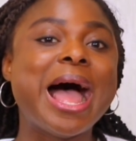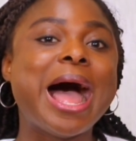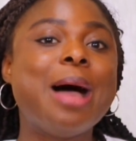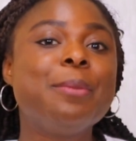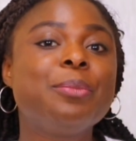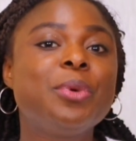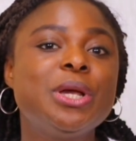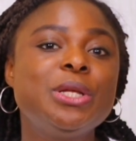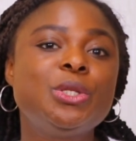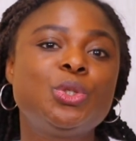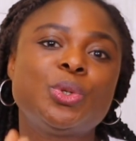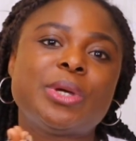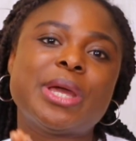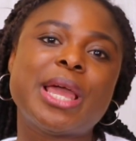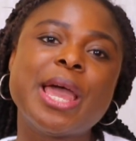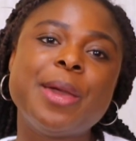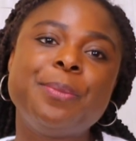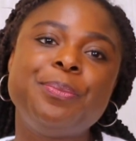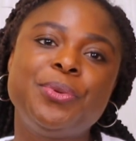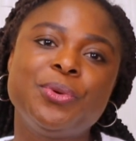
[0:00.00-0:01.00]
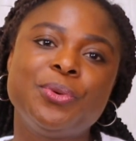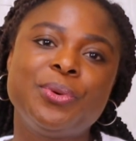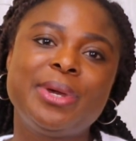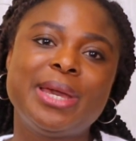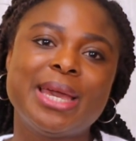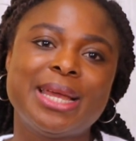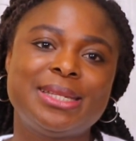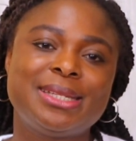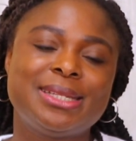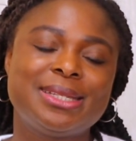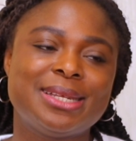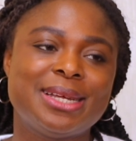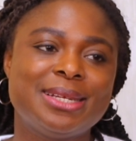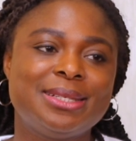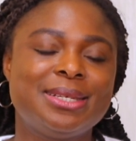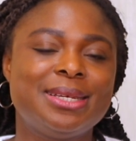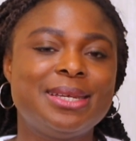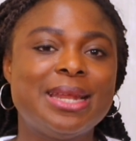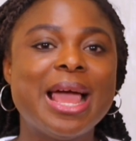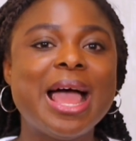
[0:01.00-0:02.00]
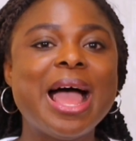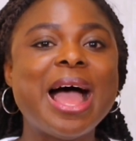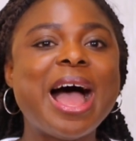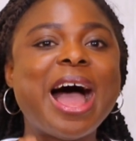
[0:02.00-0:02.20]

I'm going to help you get started.